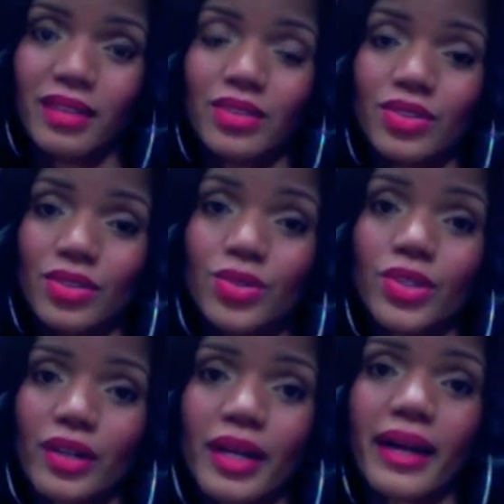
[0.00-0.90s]
to do
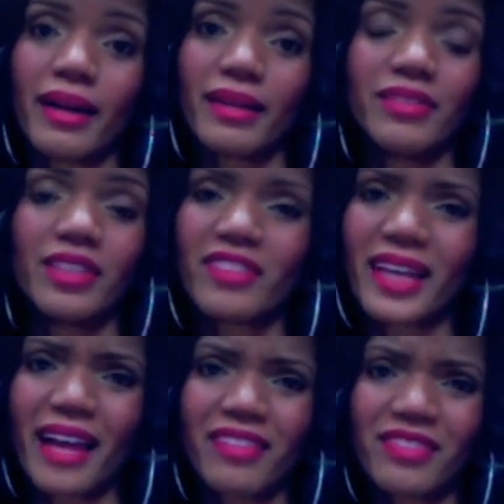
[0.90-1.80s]
your hair, even if they
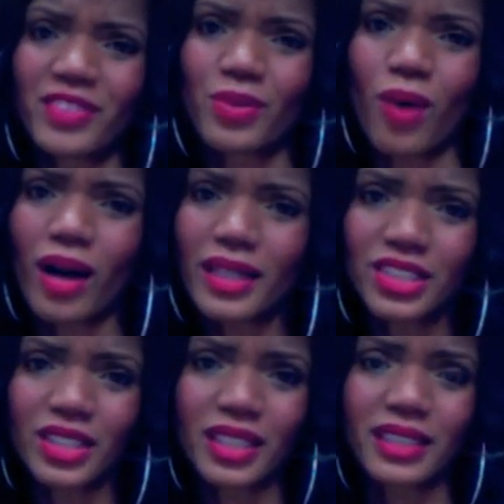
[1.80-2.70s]
have to wash
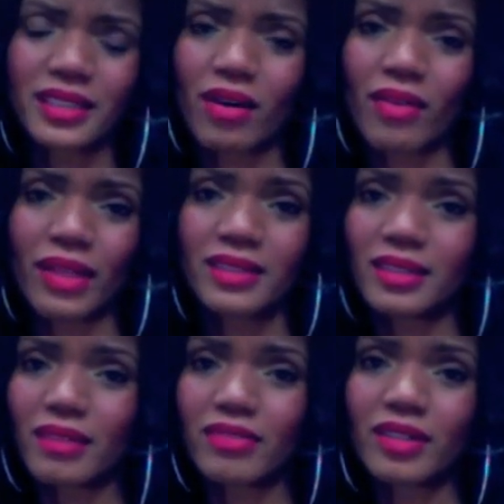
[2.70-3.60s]
it and all that
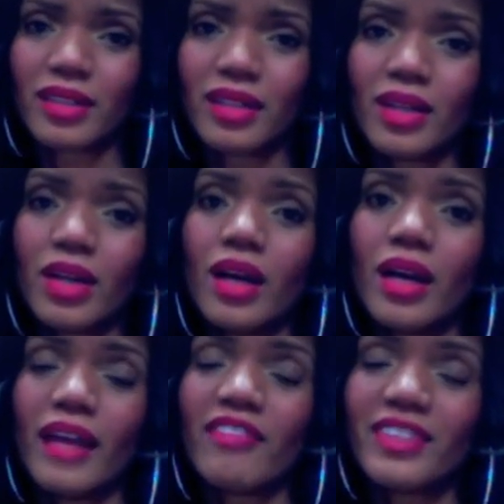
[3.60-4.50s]
stuff,
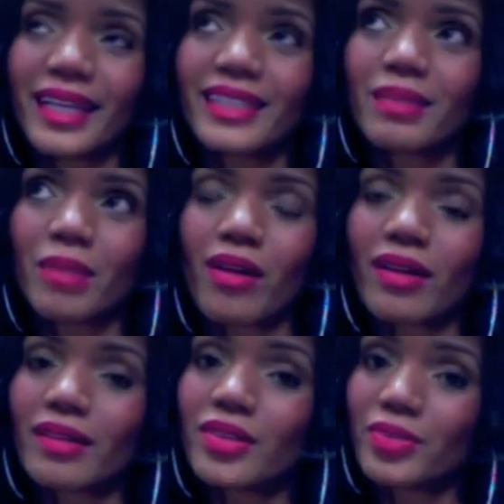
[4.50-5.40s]
if it takes them longer
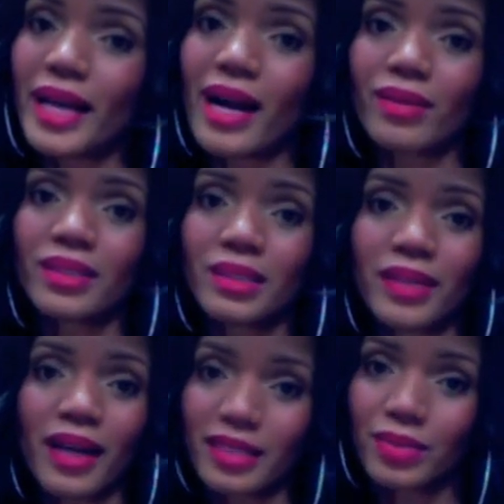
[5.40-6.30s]
than 3 hours, to be
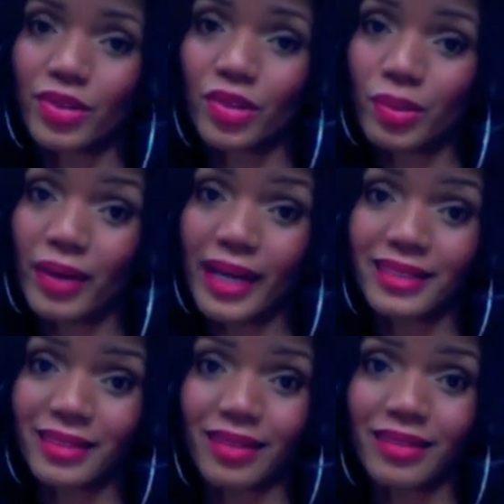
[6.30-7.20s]
honest with you, they're
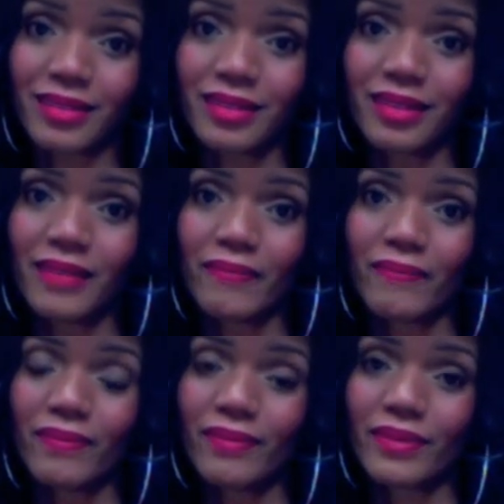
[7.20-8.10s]
practicing.
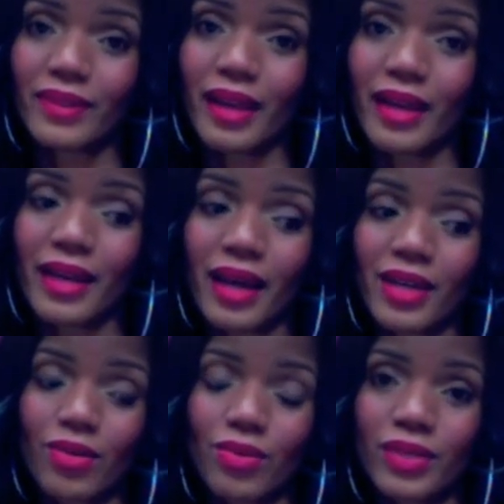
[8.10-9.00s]
And I
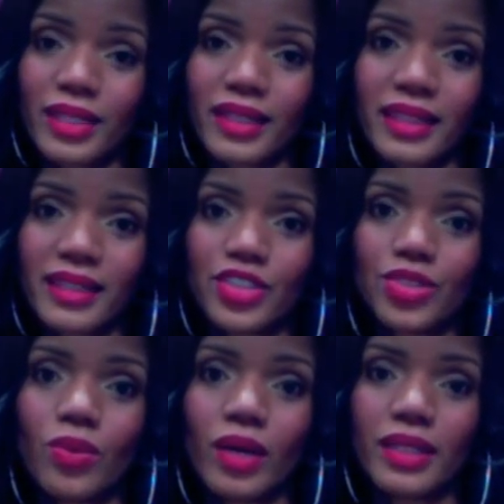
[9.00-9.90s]
don't really think that
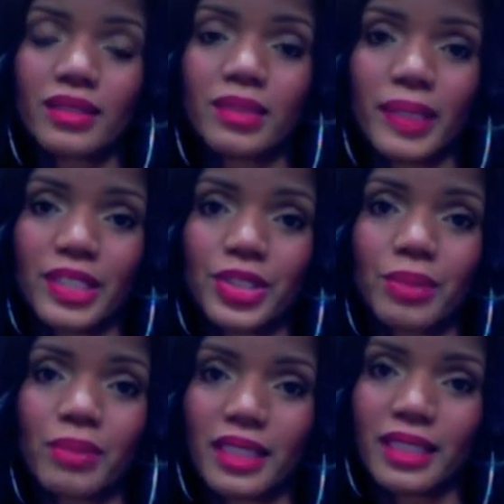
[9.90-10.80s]
you want to spend your
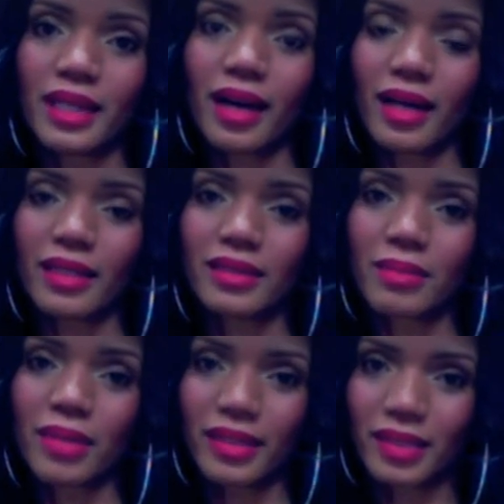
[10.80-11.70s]
money on
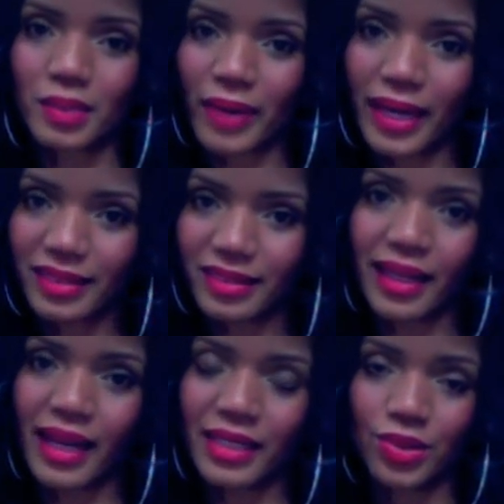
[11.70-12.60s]
somebody that's practicing
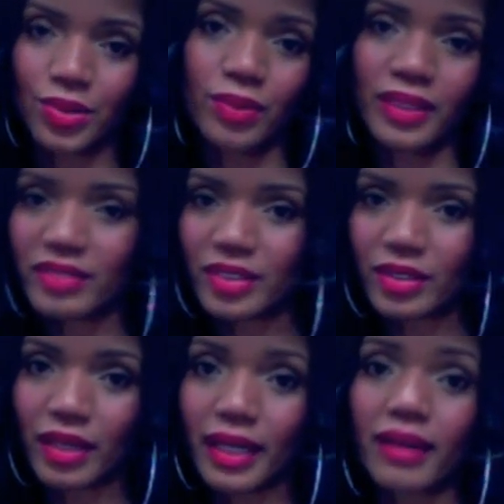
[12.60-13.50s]
how to do a weave in
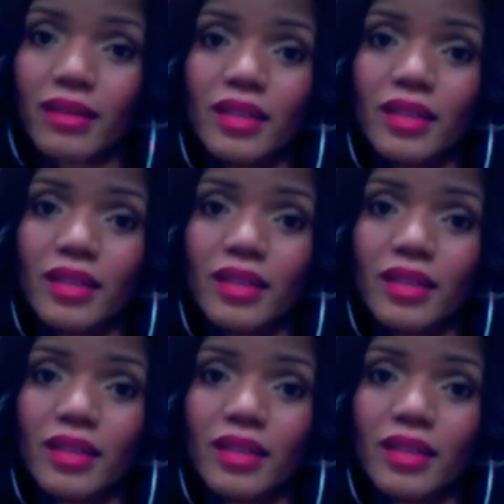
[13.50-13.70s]
your hair.